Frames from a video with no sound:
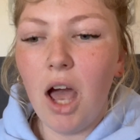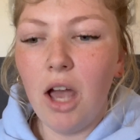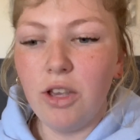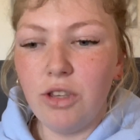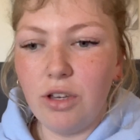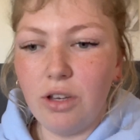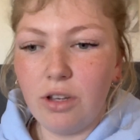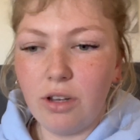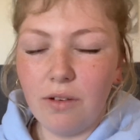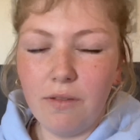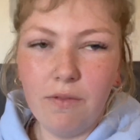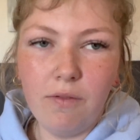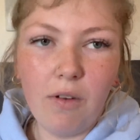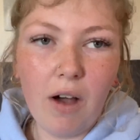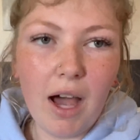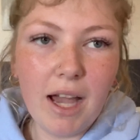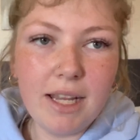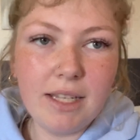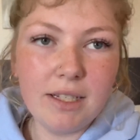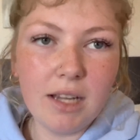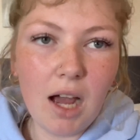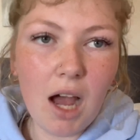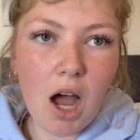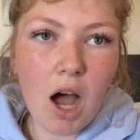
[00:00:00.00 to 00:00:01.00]
You can
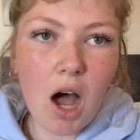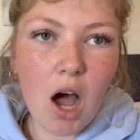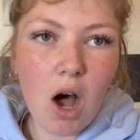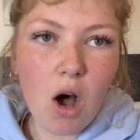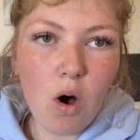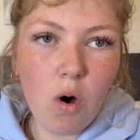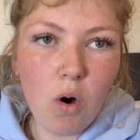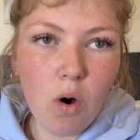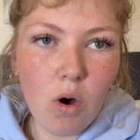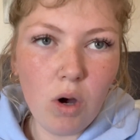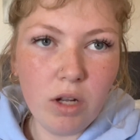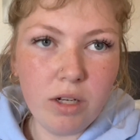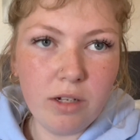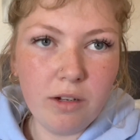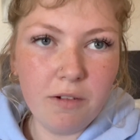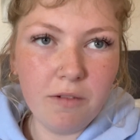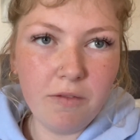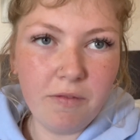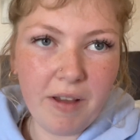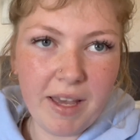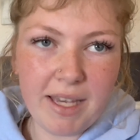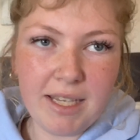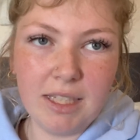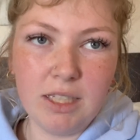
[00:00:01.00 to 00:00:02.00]
find her on
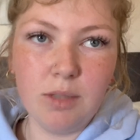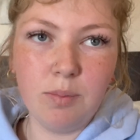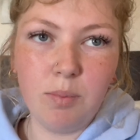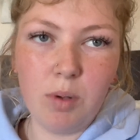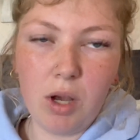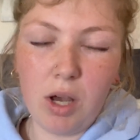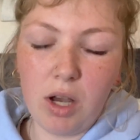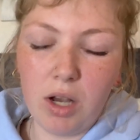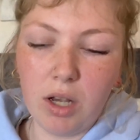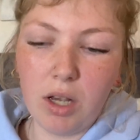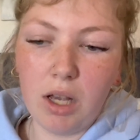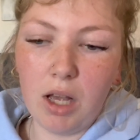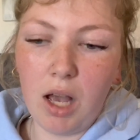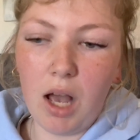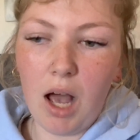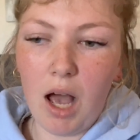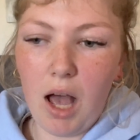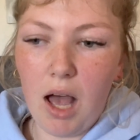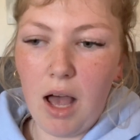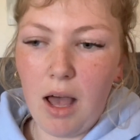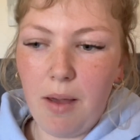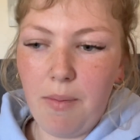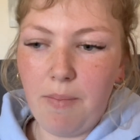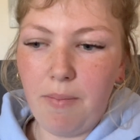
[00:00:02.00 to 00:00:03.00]
Facebook,
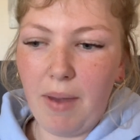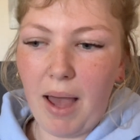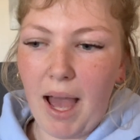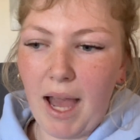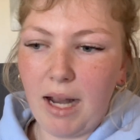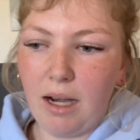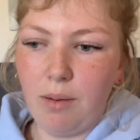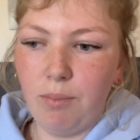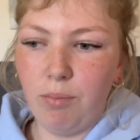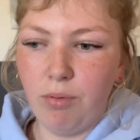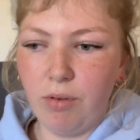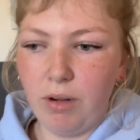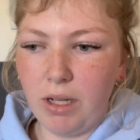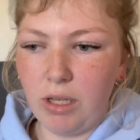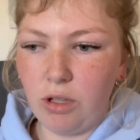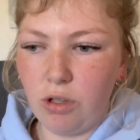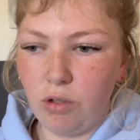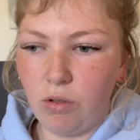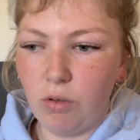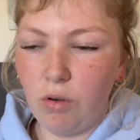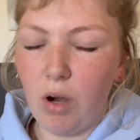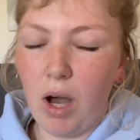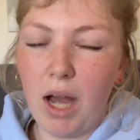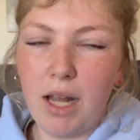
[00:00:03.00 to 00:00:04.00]
and I'm pretty
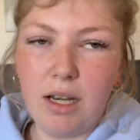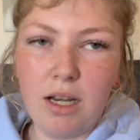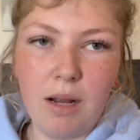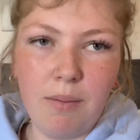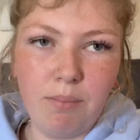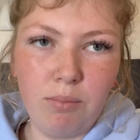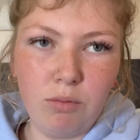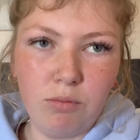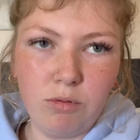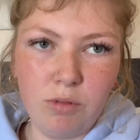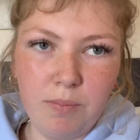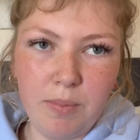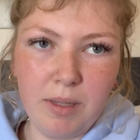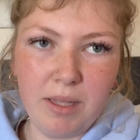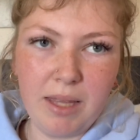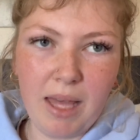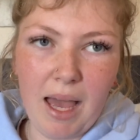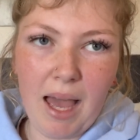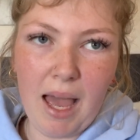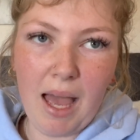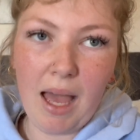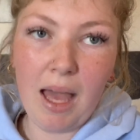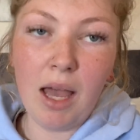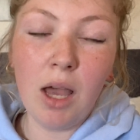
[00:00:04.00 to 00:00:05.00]
sure her number will be
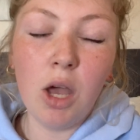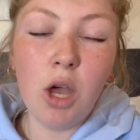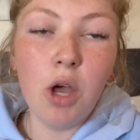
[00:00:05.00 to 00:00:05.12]
there,